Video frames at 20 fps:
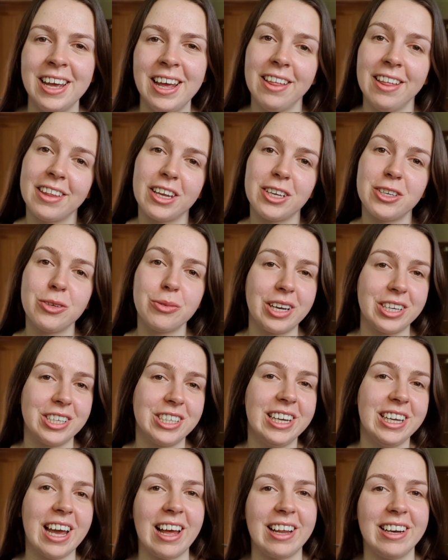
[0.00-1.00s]
they do
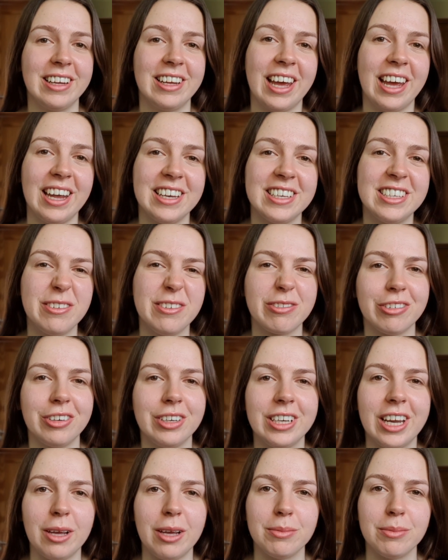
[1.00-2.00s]
actually allocate different
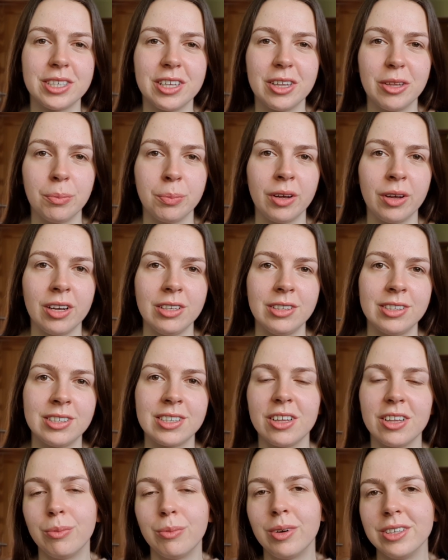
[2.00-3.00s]
names to the birds to
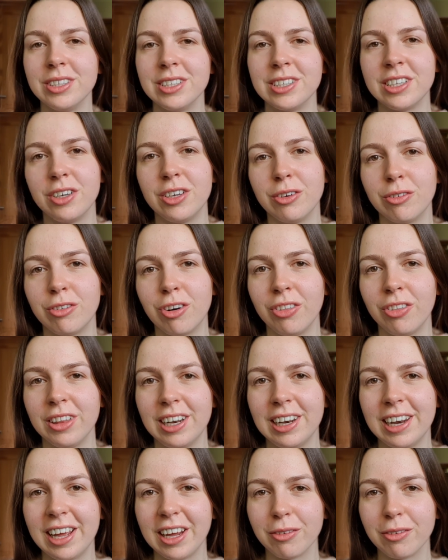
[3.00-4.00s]
the ones that are on the
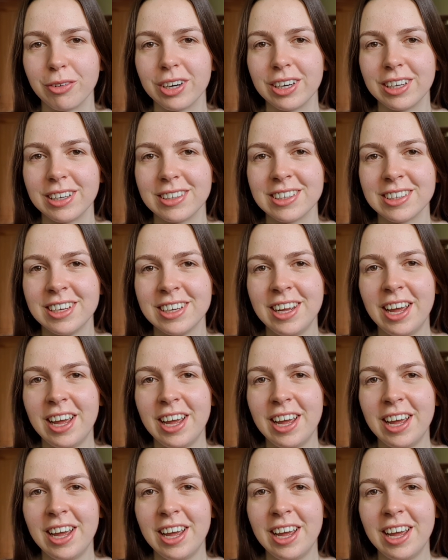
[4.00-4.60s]
leg rings.